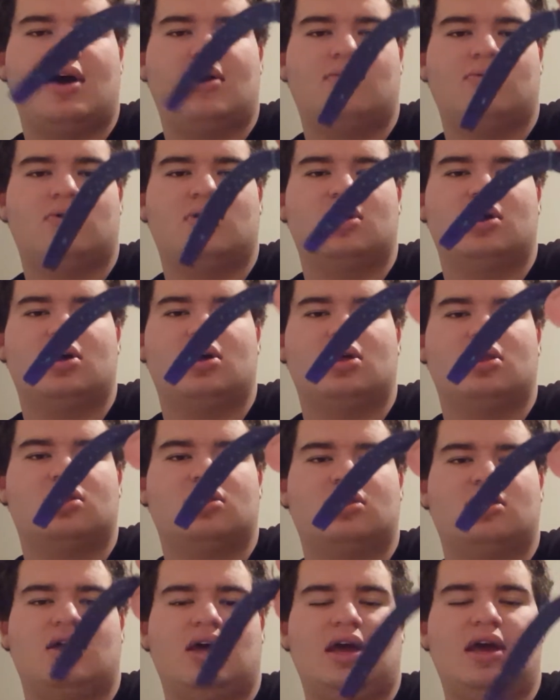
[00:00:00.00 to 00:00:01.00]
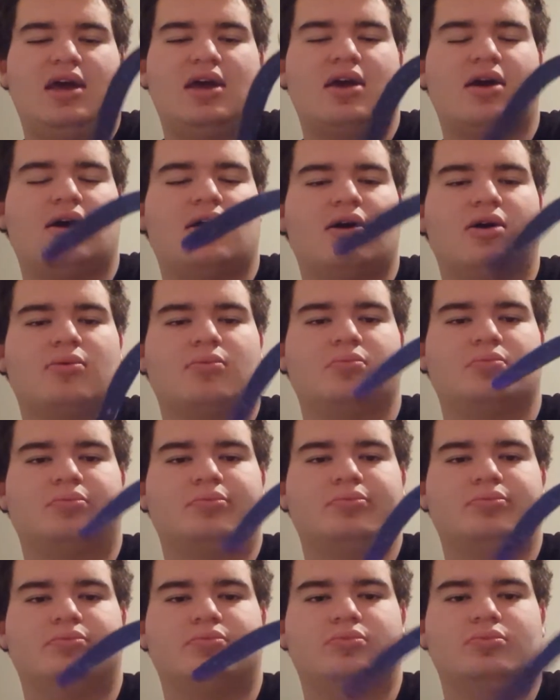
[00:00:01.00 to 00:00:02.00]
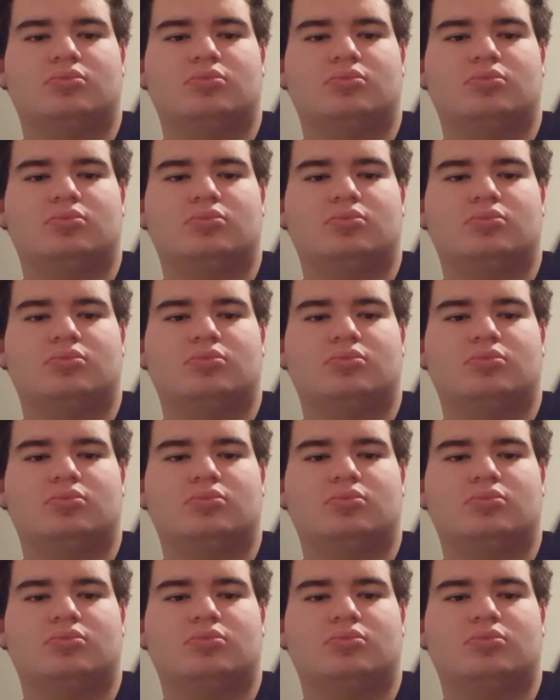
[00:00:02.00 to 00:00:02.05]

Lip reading: that with a